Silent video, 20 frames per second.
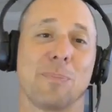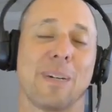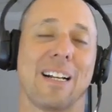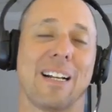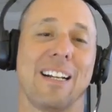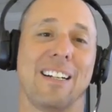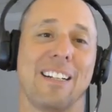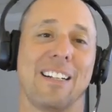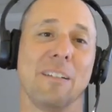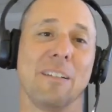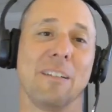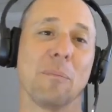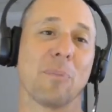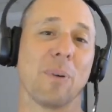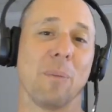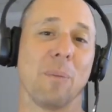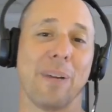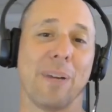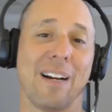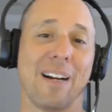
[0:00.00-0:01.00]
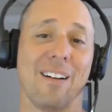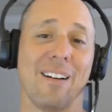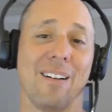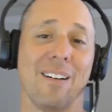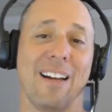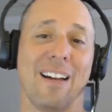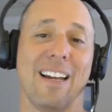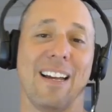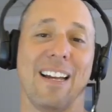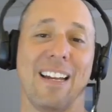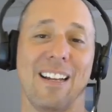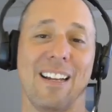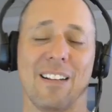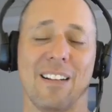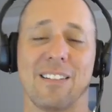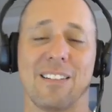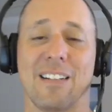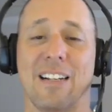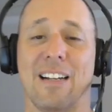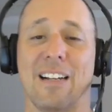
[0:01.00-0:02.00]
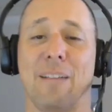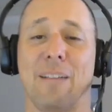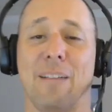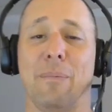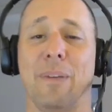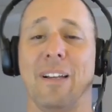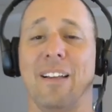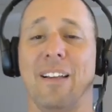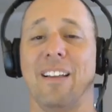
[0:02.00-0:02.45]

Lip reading: but I didn't prepare ahead of time.